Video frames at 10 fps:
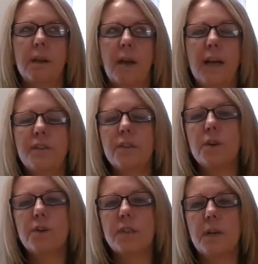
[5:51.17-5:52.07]
ask
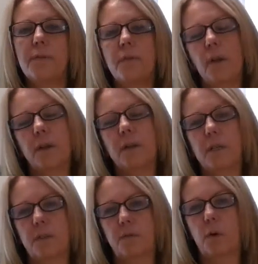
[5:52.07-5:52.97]
yourself
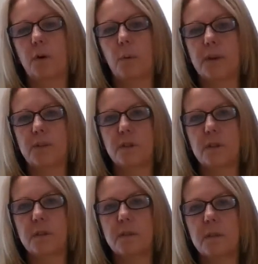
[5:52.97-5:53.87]
these 4
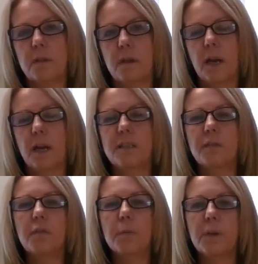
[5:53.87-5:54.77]
questions at
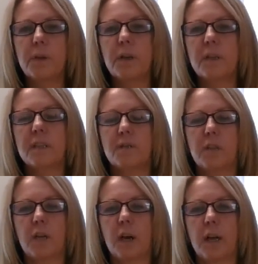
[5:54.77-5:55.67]
different periods of
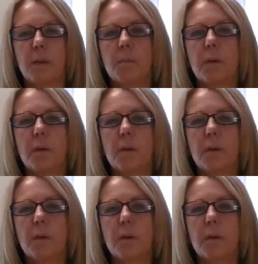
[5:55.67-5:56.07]
time